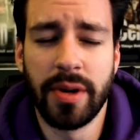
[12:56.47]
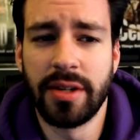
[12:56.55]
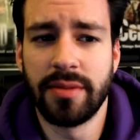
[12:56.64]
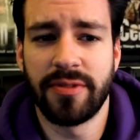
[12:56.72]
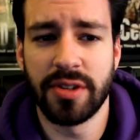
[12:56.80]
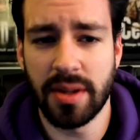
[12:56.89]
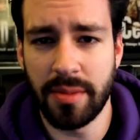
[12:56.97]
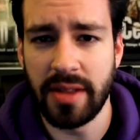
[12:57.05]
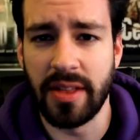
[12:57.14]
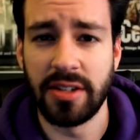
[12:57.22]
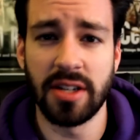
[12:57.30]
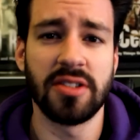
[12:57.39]
but for somebody
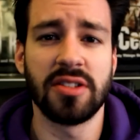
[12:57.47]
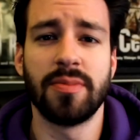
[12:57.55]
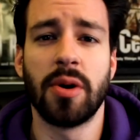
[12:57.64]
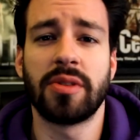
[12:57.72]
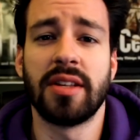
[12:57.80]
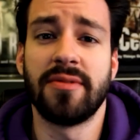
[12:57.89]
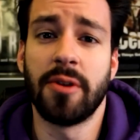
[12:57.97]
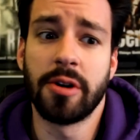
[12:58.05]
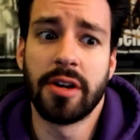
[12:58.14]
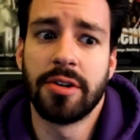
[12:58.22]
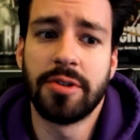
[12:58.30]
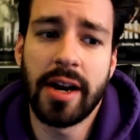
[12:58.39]
that doesn't smoke, that's very
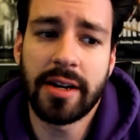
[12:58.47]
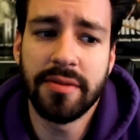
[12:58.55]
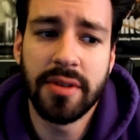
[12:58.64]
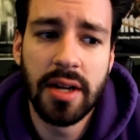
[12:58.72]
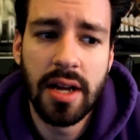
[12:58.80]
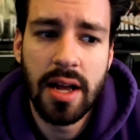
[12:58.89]
unattractive.